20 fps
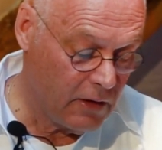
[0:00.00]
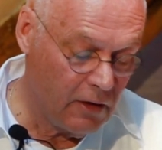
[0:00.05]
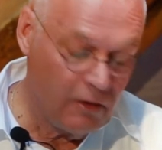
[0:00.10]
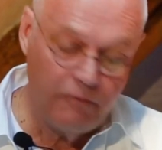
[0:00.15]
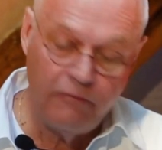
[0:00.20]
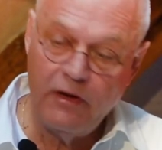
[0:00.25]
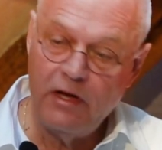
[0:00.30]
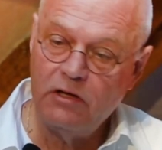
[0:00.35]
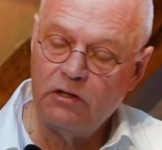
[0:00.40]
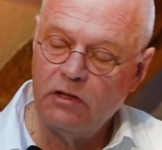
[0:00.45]

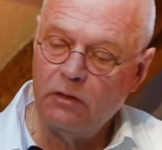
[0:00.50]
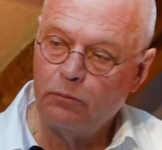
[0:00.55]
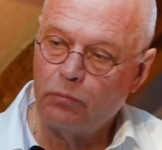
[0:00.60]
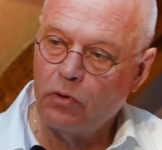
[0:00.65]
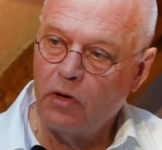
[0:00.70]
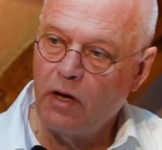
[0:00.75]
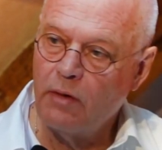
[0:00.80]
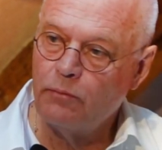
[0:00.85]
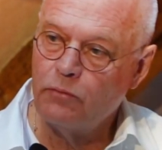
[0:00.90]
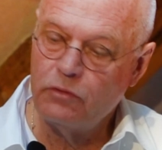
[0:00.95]
Facing
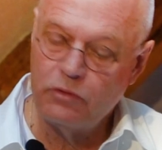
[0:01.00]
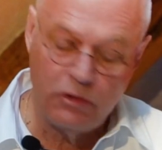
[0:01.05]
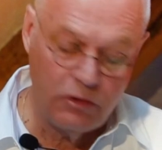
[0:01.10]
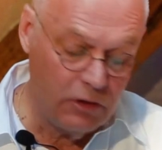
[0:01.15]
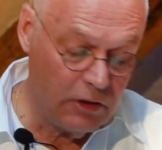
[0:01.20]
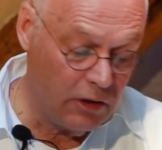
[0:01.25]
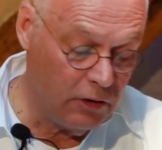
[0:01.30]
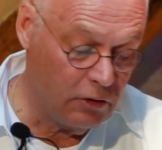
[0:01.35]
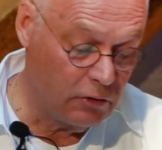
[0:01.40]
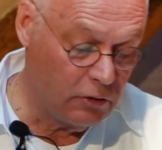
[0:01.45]
problems and
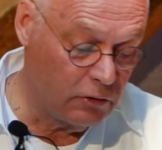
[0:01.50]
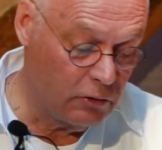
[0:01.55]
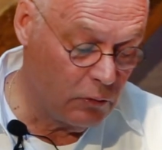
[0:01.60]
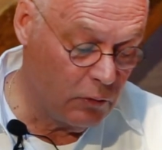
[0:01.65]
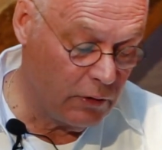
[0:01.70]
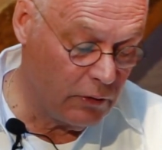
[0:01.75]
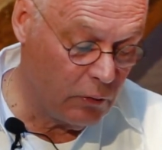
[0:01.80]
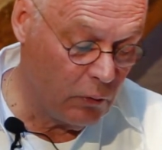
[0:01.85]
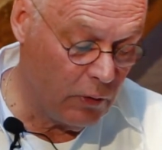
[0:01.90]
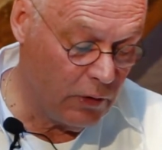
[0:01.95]
dangers
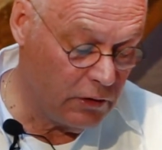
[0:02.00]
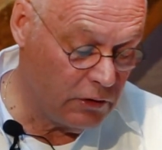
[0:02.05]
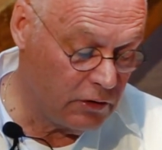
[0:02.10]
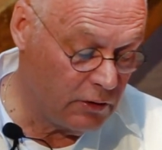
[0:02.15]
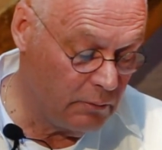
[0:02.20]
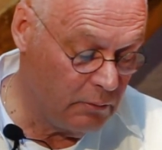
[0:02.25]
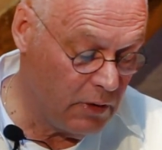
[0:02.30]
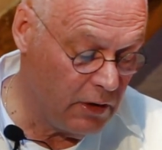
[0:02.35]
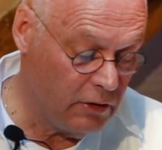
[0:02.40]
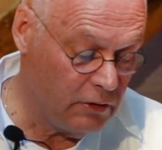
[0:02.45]
with
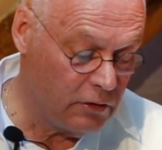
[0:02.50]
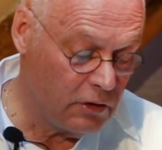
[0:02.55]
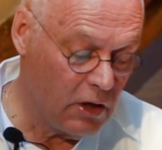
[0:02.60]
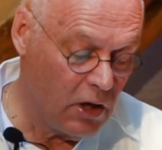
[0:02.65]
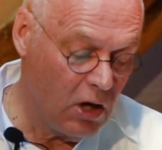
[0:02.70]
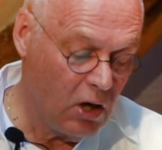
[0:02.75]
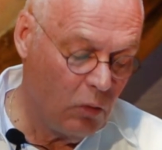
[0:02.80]
wisdom means